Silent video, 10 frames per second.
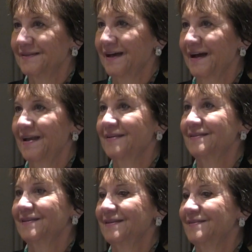
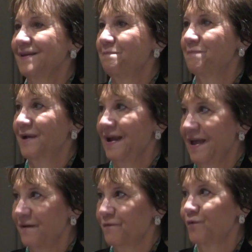science is a
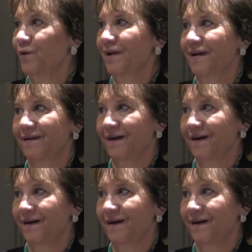playful and